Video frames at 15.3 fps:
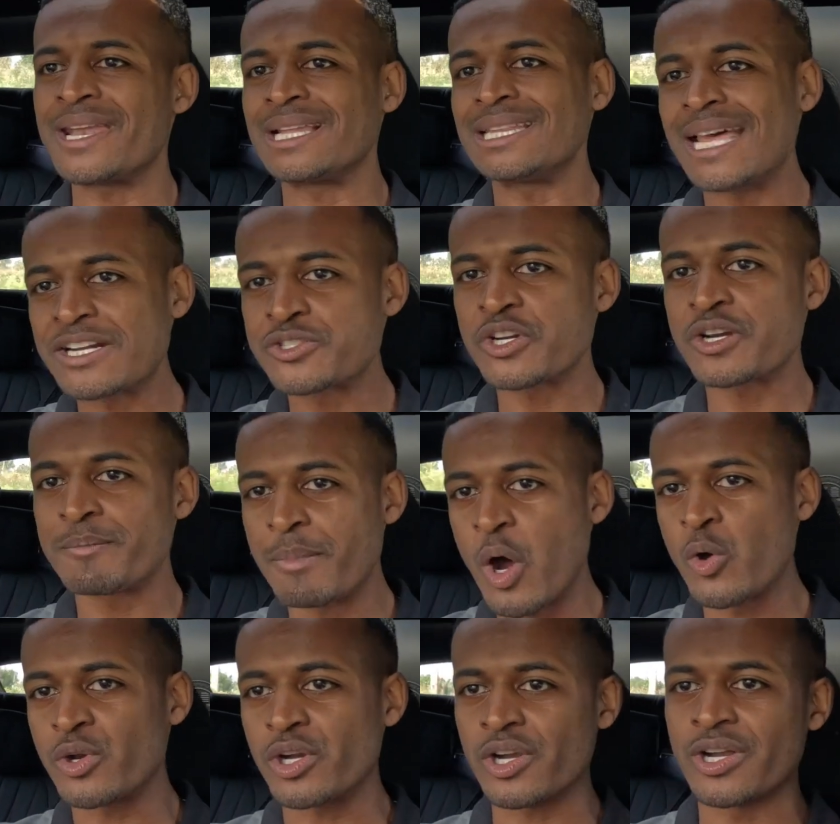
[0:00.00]
electric
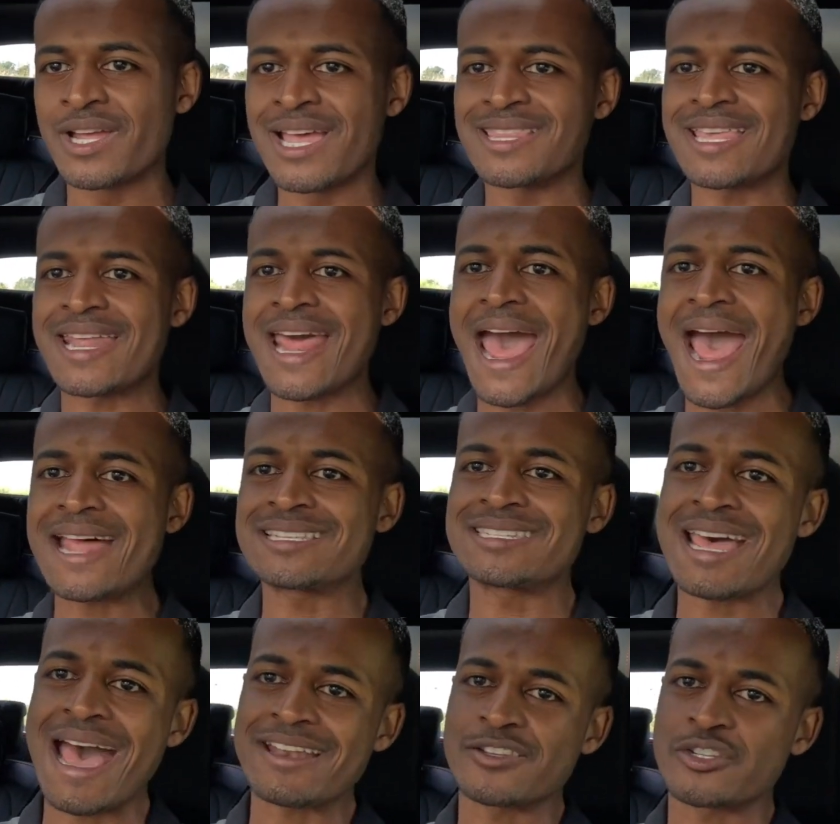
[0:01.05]
motor that adds
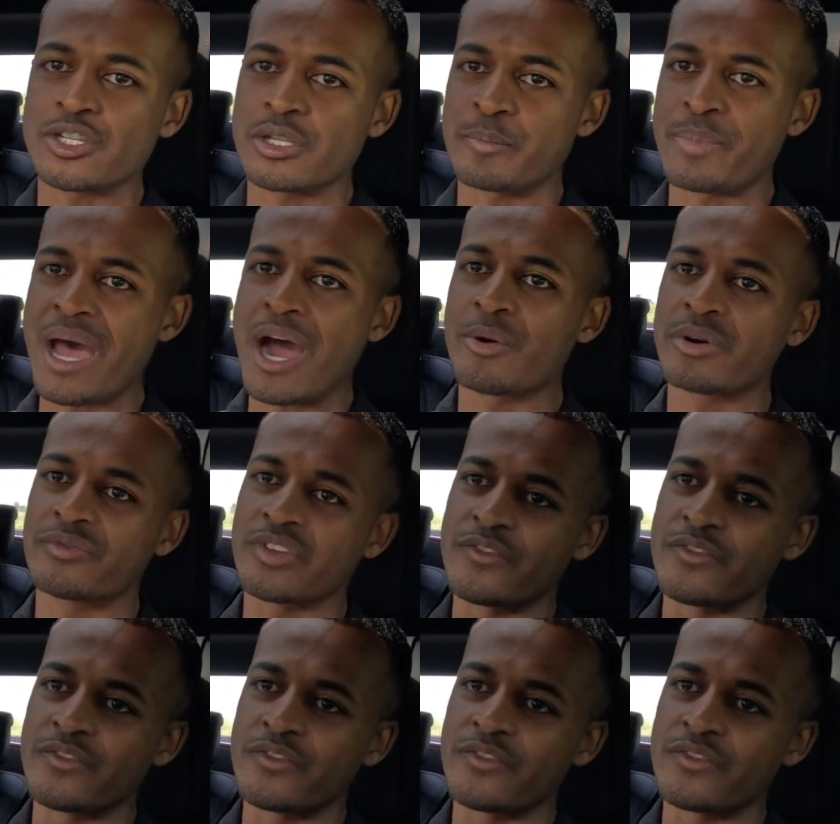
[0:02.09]
that to the power of the